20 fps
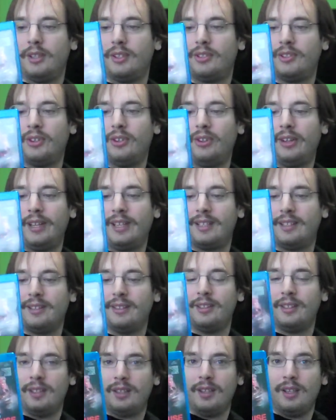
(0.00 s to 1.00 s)
So, like,
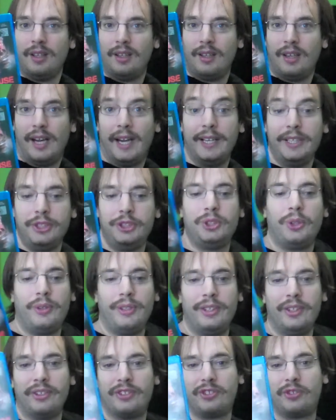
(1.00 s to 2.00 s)
I
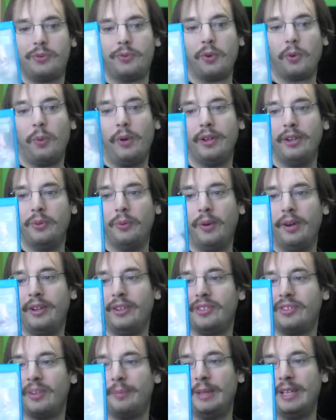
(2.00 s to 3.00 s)
enjoyed this for what it
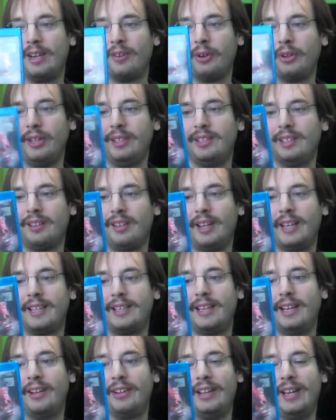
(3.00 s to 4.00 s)
was. I mean, I really did
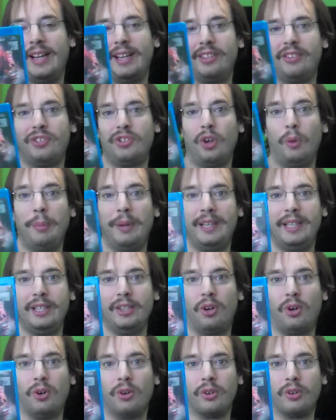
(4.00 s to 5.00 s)
like how they had so many
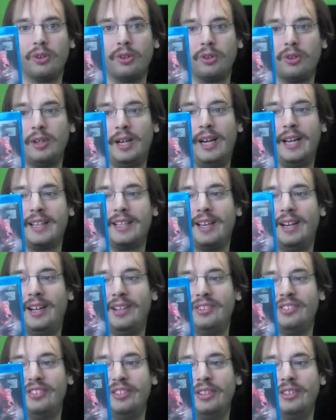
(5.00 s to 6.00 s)
horror
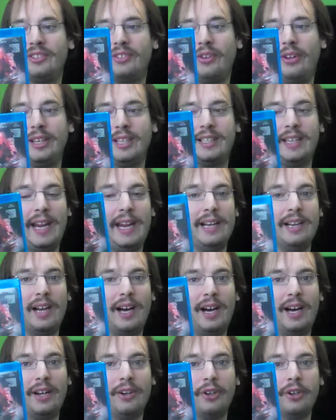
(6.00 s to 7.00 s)
icons in this, like Kane
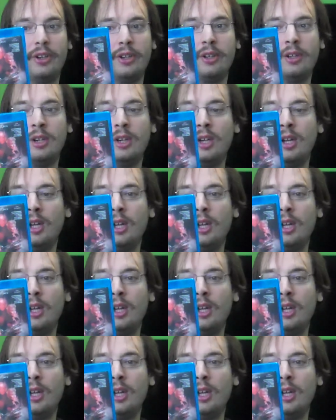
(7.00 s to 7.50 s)
Hodder,